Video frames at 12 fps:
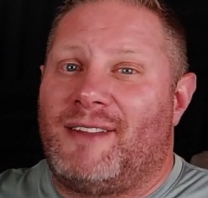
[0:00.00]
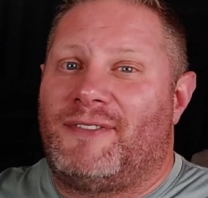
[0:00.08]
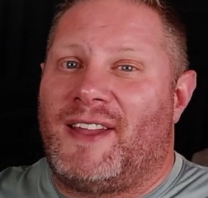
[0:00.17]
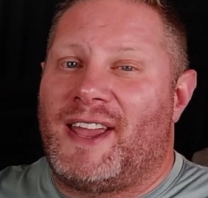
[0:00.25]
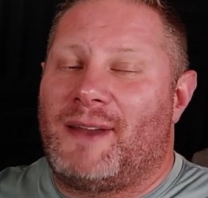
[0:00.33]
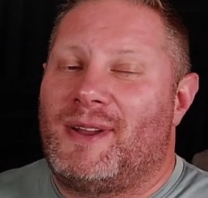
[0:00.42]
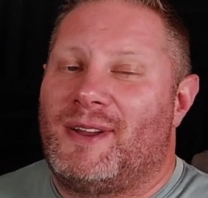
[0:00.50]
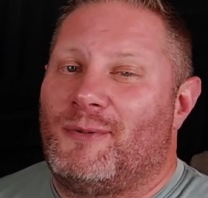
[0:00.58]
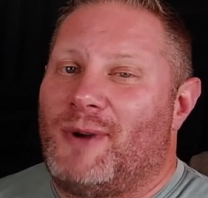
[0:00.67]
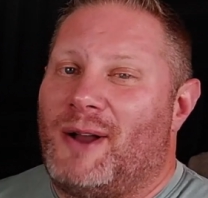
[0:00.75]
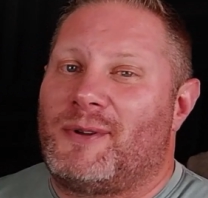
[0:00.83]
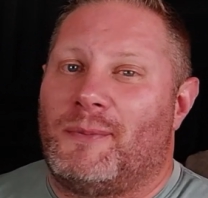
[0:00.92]
King fam?
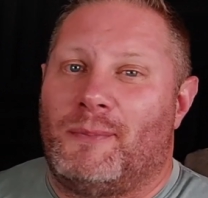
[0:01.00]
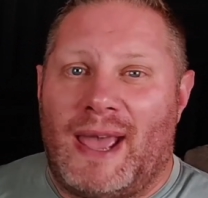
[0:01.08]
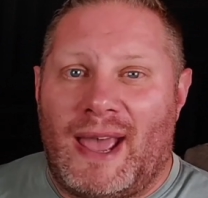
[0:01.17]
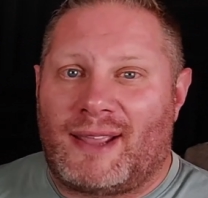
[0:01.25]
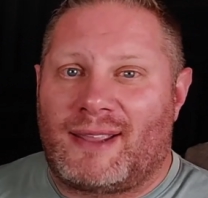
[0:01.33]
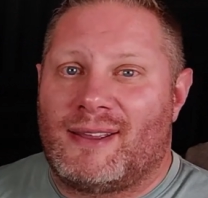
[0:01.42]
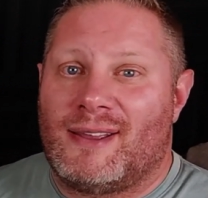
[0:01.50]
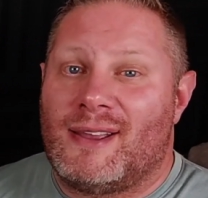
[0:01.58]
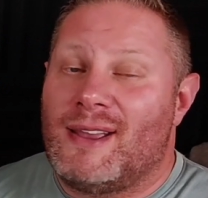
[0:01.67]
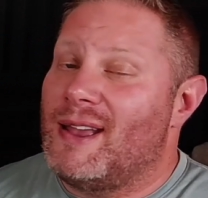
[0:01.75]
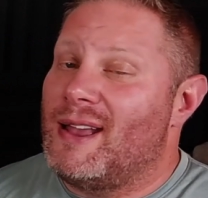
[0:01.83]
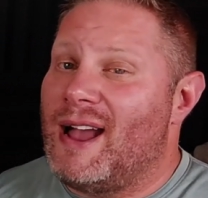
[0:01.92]
Welcome back.
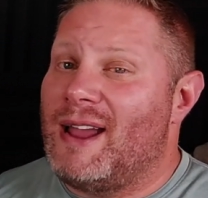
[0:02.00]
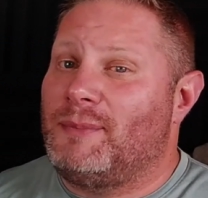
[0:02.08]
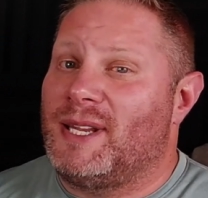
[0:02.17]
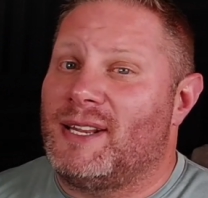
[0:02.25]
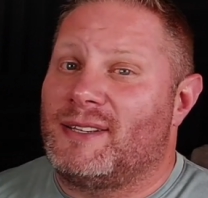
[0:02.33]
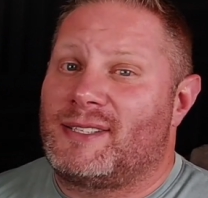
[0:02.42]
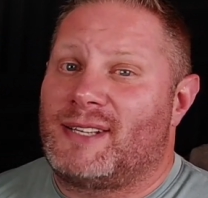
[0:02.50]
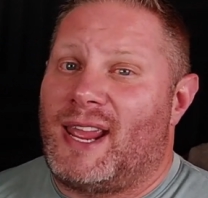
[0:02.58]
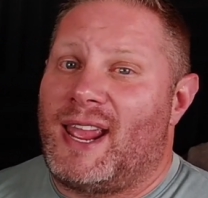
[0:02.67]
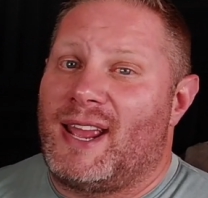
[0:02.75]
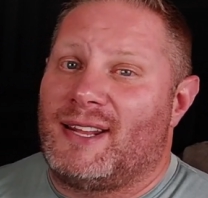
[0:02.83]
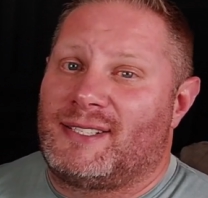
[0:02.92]
I'm Dennis,
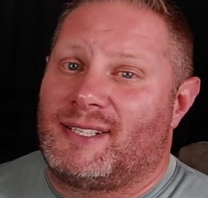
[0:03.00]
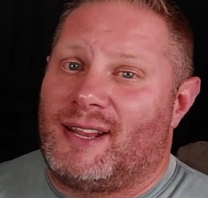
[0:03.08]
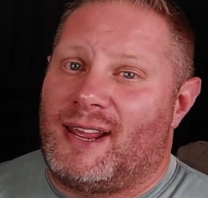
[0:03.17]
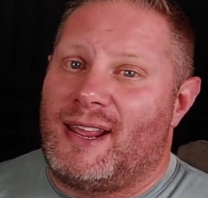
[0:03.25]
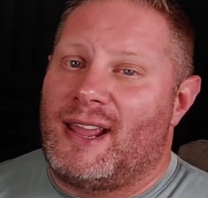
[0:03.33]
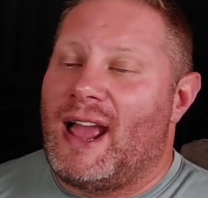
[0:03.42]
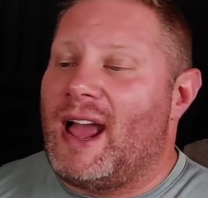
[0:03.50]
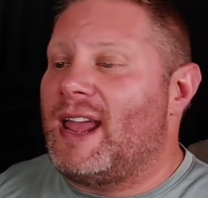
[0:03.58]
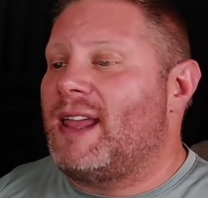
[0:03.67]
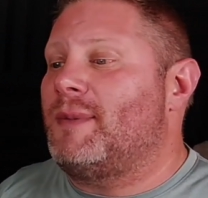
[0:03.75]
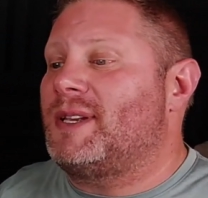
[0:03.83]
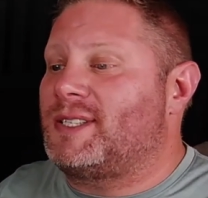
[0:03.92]
and today
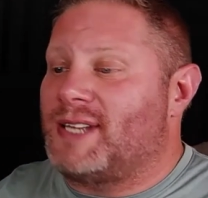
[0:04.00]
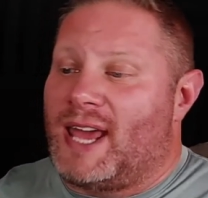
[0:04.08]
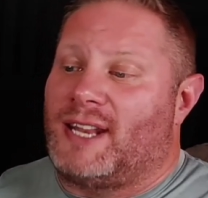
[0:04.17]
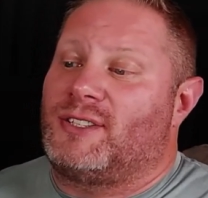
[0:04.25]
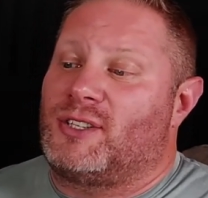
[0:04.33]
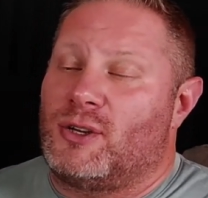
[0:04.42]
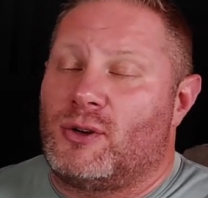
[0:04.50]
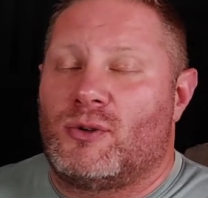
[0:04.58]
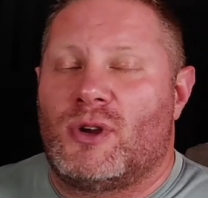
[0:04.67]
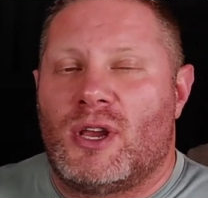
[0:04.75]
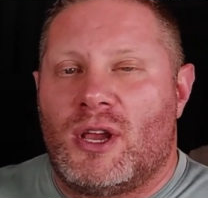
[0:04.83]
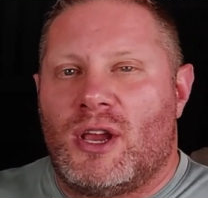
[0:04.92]
I am excited
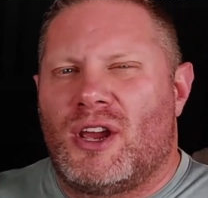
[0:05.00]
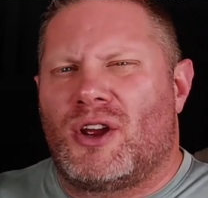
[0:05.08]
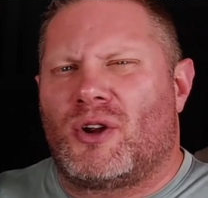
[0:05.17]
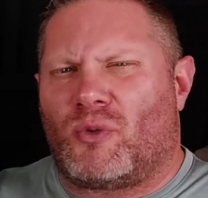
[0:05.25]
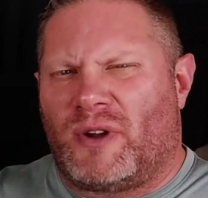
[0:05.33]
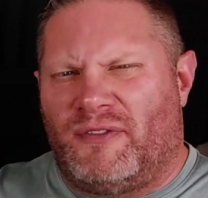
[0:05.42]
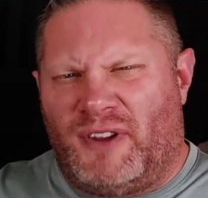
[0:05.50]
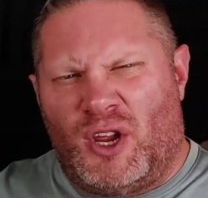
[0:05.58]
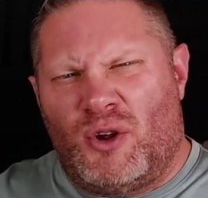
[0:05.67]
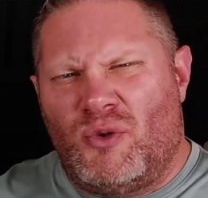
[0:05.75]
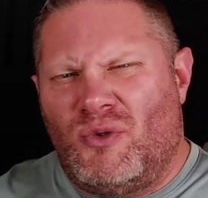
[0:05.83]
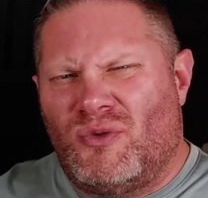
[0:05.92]
to
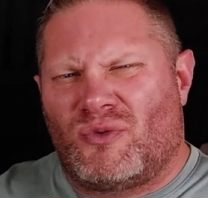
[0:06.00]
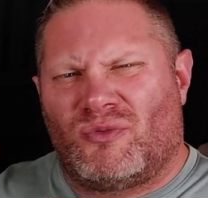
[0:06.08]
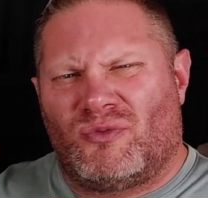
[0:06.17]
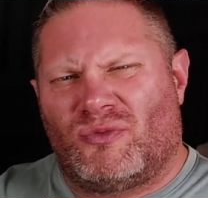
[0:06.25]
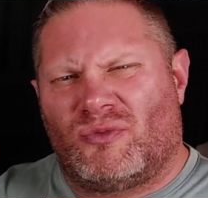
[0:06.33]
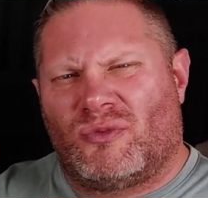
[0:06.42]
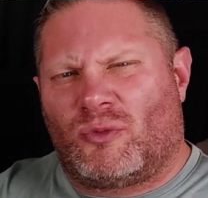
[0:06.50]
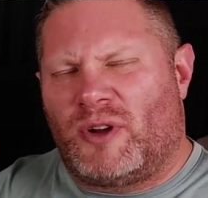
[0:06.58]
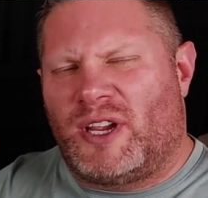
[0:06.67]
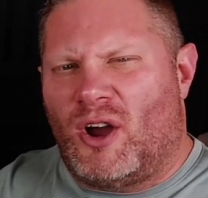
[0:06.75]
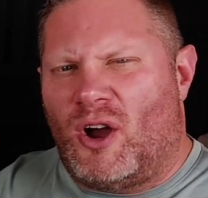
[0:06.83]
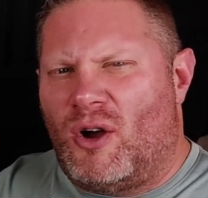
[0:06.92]
review,
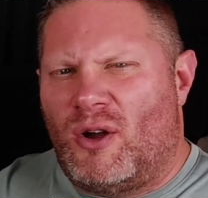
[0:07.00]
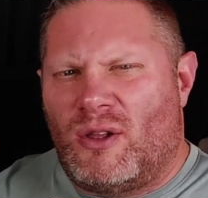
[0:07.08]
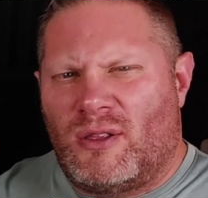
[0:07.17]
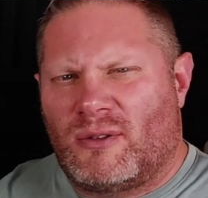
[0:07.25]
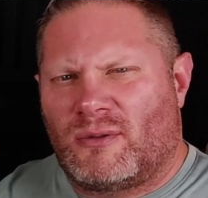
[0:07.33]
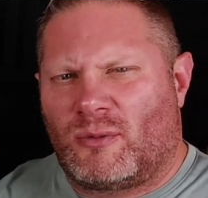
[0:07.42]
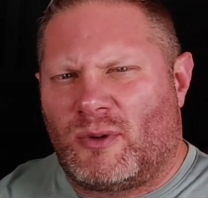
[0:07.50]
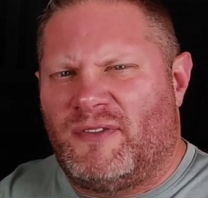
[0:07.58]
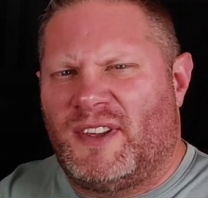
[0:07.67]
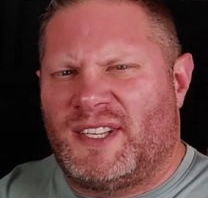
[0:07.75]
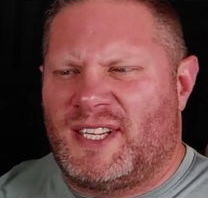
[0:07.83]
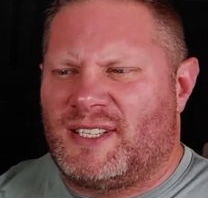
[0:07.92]
recall,
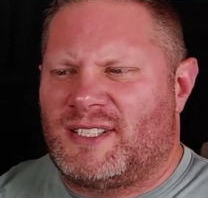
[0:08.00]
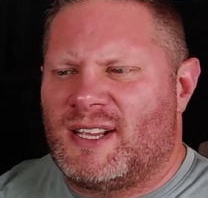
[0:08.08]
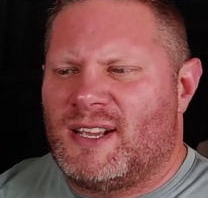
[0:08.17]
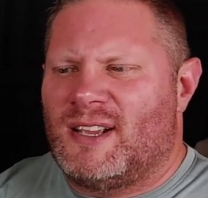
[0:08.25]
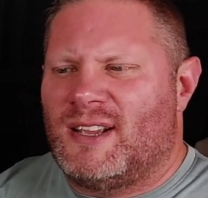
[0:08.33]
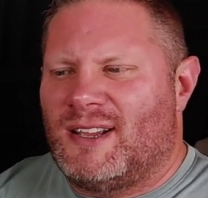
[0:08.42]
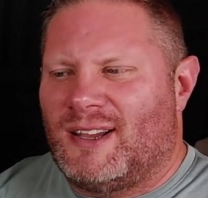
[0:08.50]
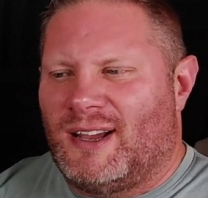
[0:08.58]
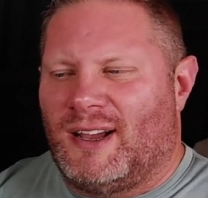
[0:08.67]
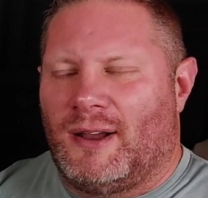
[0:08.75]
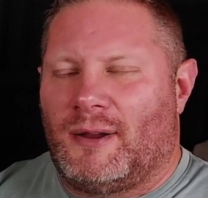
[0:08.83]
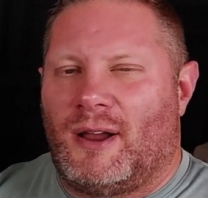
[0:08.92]
revisit
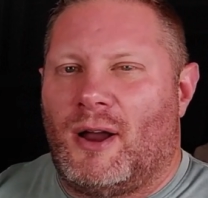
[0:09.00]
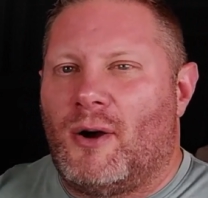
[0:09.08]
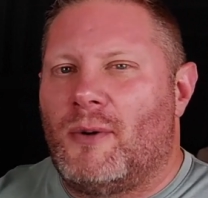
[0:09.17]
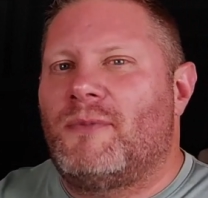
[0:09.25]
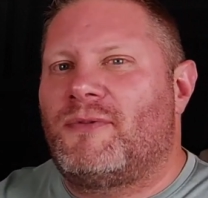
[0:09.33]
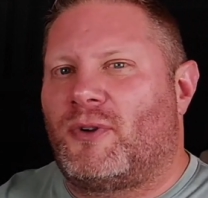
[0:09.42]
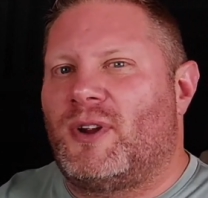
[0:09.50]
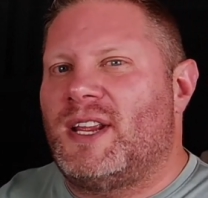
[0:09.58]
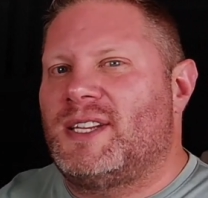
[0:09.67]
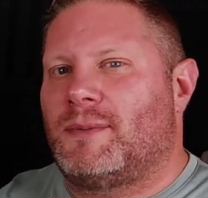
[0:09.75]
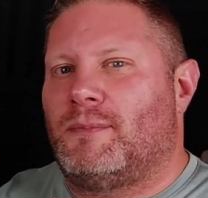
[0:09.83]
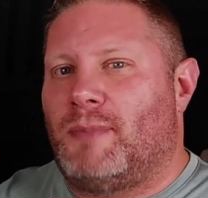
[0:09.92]
Home
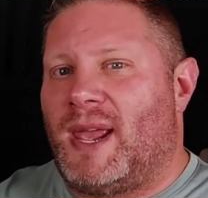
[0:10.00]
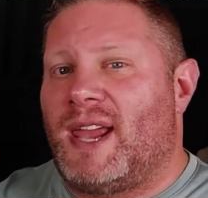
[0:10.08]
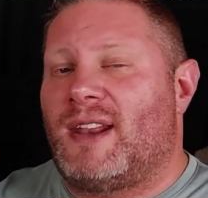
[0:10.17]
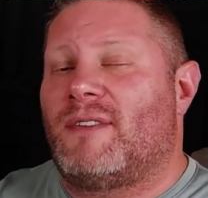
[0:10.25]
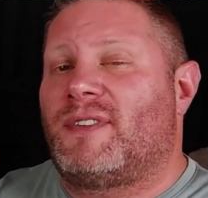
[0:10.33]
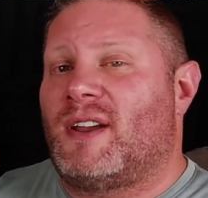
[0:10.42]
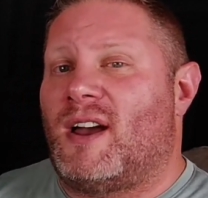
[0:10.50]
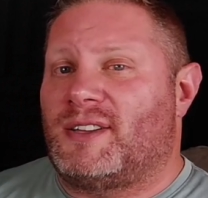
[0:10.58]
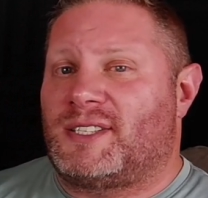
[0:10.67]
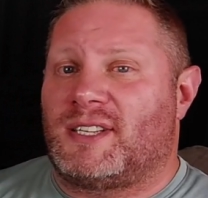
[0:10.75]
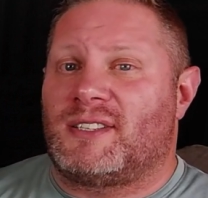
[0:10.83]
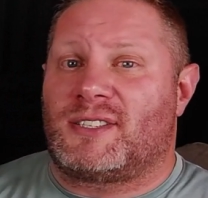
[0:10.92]
Free's Man of
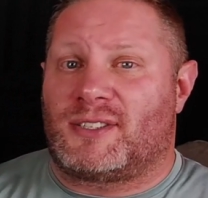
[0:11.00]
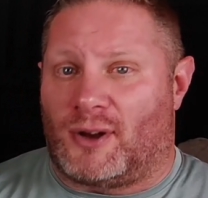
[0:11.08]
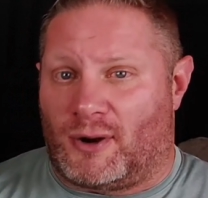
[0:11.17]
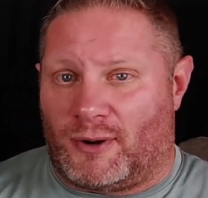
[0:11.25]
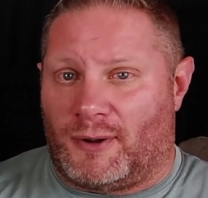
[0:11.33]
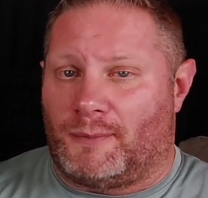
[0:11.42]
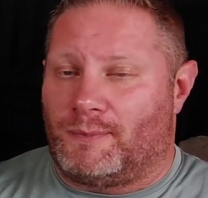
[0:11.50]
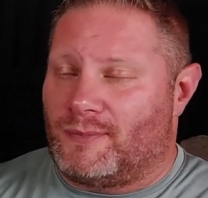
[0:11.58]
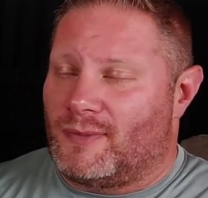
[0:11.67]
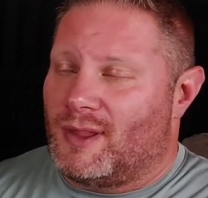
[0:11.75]
Constant Sorrow.